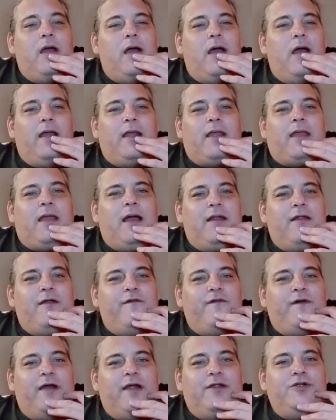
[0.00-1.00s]
I kind
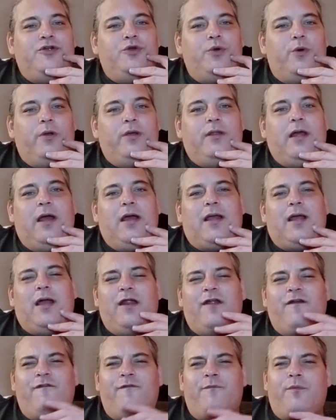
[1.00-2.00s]
of I enjoyed that
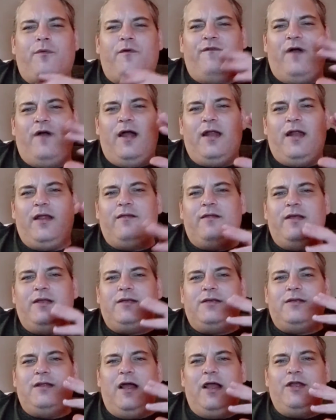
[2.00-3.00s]
kind of providing
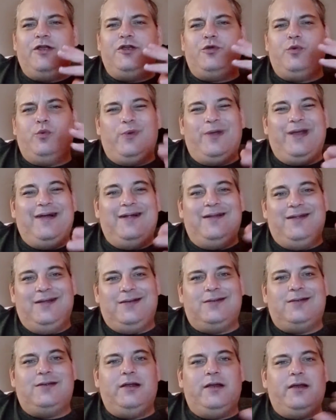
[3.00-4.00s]
this nice
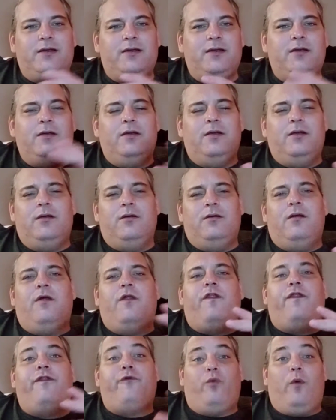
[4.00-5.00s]
realistic
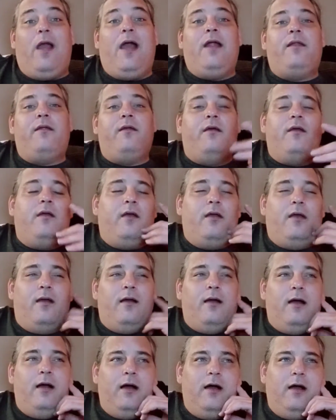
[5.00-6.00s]
threat
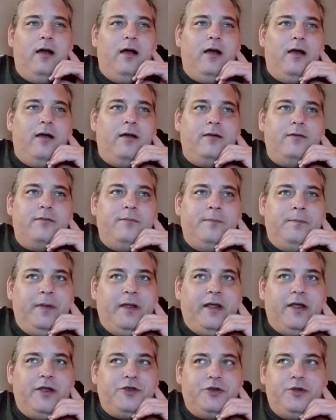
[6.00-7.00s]
uh,
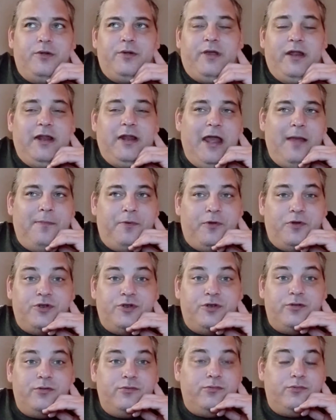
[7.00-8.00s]
because you know
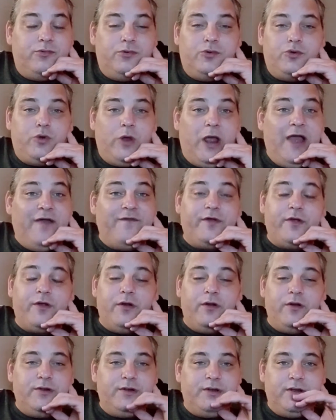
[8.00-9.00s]
kidnappers,
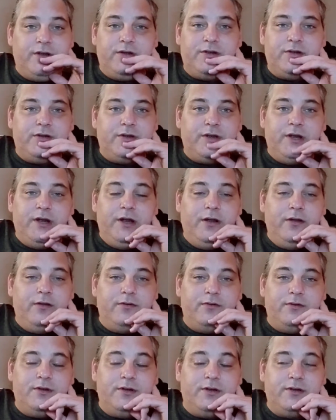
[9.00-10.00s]
traffickers, it's you know
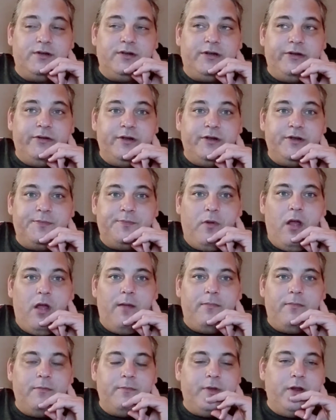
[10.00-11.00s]
it's a serious
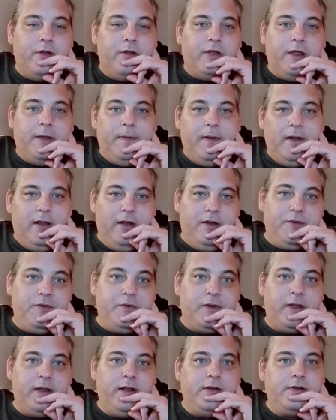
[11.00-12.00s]
problem. You know, keep an eye on your
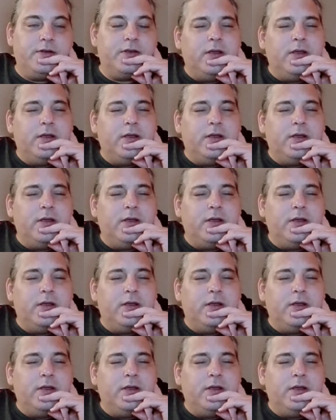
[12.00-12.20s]
kids.